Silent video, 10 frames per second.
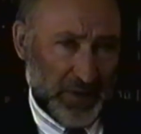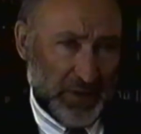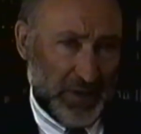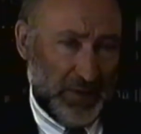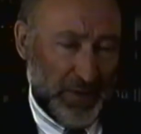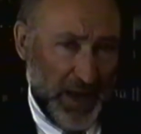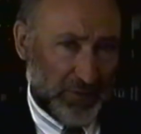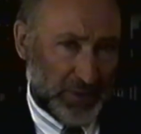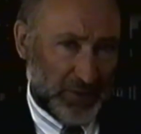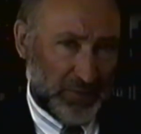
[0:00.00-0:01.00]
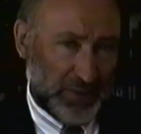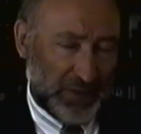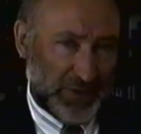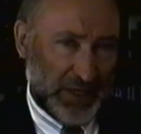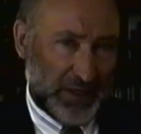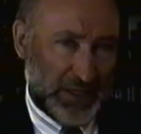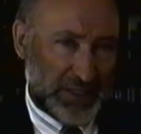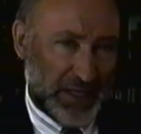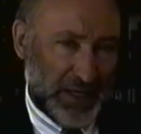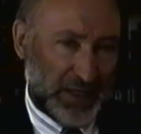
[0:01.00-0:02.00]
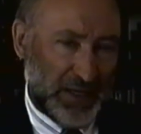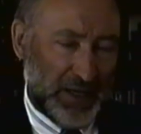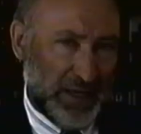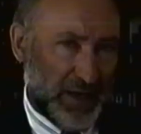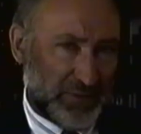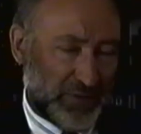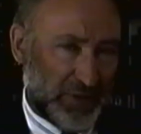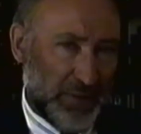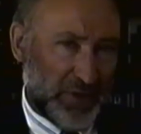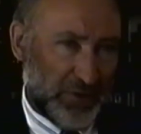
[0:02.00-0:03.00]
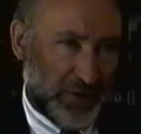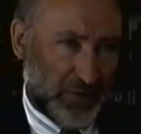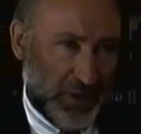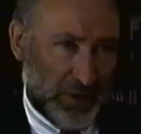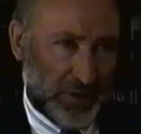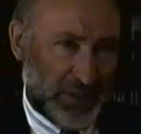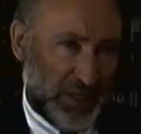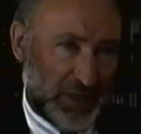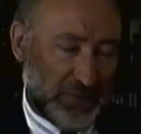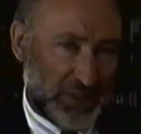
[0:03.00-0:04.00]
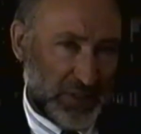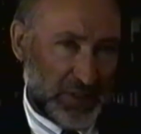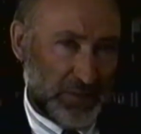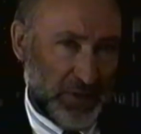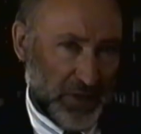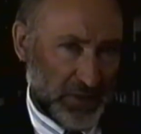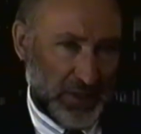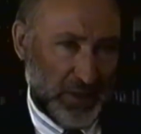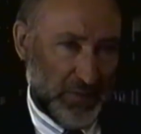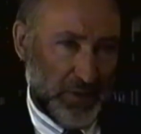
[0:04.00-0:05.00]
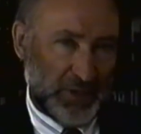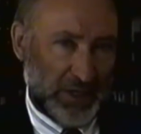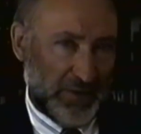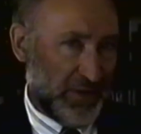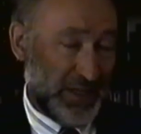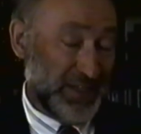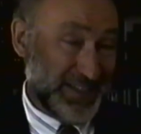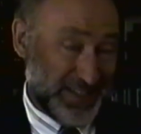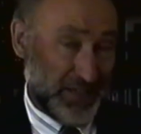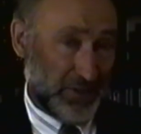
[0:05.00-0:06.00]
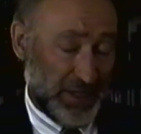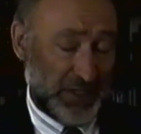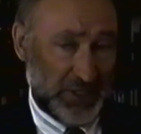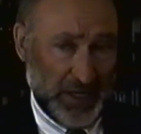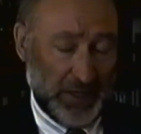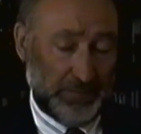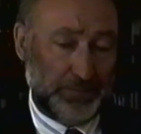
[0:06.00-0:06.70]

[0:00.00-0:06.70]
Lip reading: the backward movement of Kennedy's head after frame 313, which is supposedly the moment of the single headshot.